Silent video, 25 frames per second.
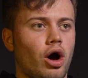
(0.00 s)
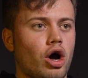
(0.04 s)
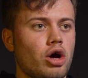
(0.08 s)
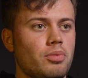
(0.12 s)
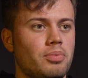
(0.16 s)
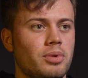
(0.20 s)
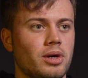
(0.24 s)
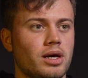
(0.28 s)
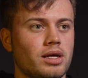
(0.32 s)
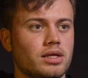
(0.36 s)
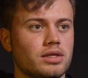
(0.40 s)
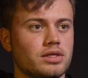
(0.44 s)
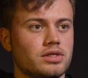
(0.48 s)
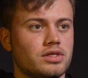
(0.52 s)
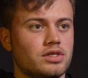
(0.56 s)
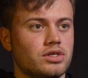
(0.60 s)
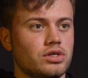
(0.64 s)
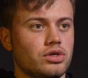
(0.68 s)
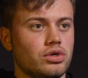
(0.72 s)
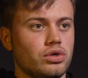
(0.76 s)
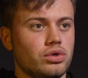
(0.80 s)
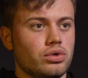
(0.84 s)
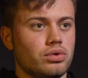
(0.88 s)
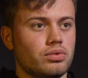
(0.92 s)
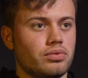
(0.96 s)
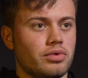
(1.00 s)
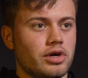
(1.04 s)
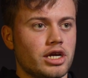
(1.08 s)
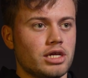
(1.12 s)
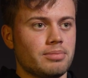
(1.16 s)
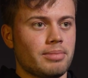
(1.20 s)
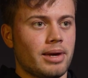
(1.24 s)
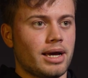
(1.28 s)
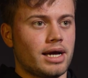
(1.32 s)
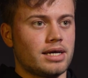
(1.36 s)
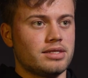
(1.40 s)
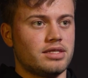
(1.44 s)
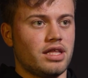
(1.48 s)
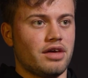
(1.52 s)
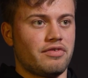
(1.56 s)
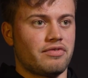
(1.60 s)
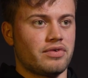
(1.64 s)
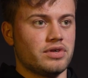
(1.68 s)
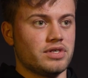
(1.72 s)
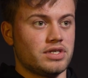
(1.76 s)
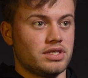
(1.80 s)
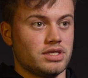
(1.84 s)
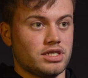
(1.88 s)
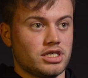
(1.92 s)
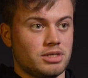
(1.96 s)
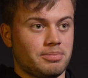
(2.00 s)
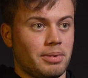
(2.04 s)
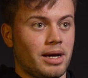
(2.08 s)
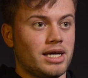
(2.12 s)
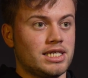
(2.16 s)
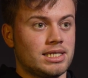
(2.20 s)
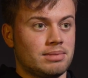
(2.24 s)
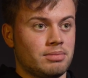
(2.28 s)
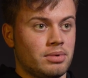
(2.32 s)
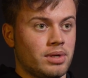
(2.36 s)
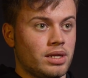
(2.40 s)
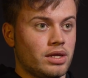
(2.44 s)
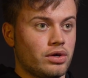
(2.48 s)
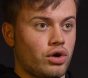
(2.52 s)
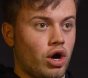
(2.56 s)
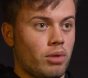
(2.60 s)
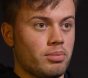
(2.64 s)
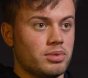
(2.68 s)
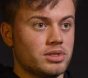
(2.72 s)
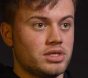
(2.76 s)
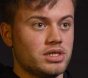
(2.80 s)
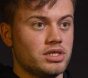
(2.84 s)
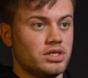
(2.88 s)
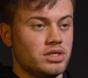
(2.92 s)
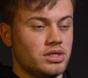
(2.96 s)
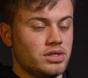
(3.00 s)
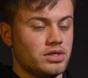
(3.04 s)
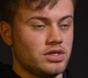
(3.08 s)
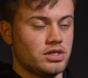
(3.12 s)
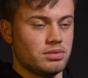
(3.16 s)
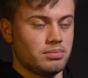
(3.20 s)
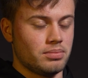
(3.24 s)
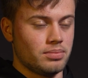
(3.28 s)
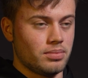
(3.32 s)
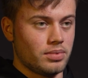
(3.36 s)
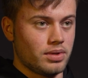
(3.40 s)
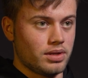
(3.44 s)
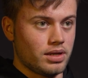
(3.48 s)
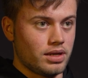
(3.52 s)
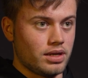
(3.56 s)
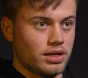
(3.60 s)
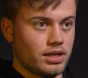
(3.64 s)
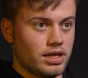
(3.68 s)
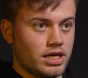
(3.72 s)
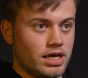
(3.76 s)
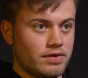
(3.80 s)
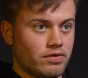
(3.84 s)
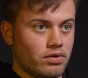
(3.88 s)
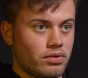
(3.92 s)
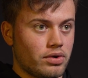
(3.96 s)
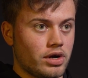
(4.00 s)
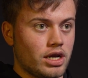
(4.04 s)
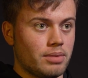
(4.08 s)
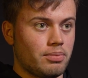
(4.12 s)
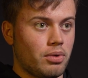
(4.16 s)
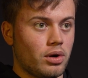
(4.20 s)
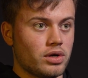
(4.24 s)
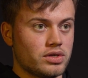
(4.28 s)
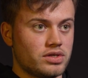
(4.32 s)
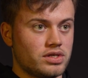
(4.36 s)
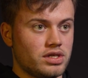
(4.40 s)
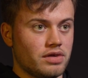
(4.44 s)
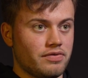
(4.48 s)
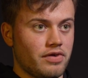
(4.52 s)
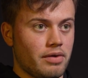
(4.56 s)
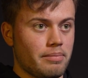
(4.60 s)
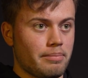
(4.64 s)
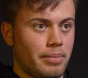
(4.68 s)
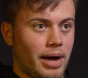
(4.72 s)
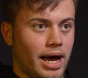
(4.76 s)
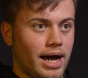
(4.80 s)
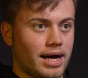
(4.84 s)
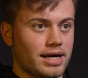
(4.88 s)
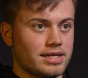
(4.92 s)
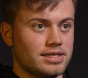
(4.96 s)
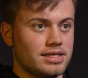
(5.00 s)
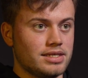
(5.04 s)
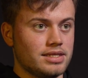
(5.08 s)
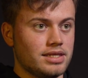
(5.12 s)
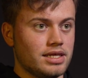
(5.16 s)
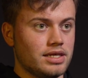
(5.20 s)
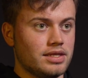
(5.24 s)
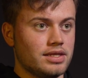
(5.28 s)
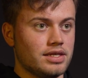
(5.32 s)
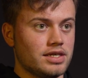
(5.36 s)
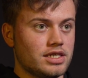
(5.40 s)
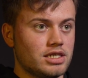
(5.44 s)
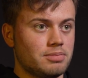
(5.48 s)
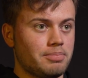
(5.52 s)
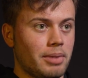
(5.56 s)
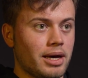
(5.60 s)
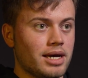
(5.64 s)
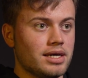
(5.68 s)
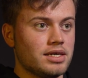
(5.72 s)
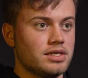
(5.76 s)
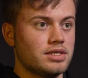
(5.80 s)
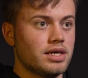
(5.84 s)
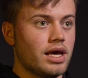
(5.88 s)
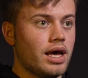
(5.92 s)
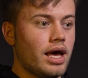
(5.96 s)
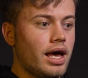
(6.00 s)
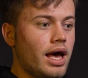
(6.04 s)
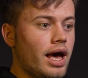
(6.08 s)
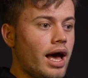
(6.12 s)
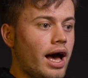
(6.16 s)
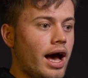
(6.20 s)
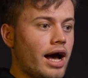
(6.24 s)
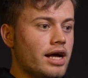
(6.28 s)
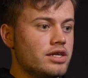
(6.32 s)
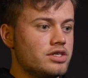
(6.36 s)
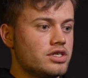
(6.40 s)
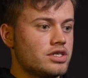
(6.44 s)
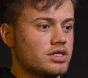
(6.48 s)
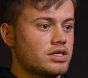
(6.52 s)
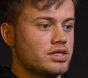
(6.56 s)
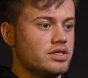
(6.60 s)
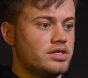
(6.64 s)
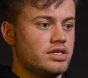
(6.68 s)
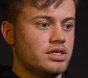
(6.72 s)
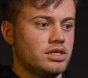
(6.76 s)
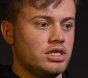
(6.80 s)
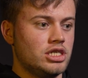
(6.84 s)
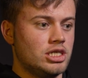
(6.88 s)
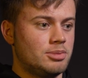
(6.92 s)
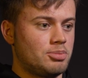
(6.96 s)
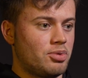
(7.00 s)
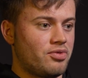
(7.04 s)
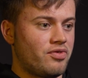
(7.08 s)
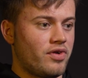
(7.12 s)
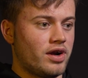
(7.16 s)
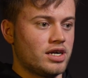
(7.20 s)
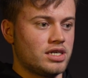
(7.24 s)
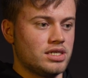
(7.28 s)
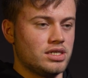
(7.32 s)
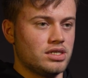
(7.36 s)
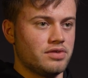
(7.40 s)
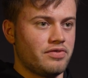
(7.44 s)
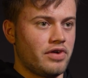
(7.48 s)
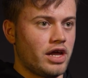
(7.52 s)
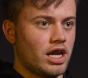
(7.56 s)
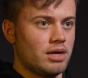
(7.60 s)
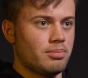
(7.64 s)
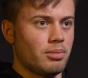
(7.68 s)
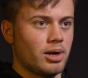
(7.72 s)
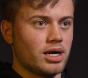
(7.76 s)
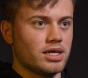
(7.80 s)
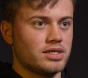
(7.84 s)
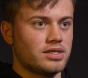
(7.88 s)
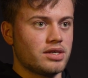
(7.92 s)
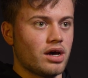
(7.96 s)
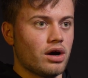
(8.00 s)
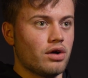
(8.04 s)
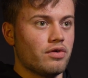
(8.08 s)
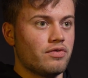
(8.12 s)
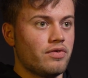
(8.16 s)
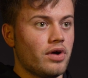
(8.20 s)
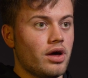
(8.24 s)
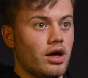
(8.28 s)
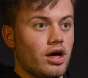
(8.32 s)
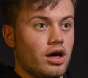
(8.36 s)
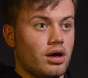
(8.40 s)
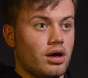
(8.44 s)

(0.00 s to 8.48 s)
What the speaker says: hoping to really make a difference in the space I'm in competitions, and leave a really positive impact in this space, and just continue to professionally develop myself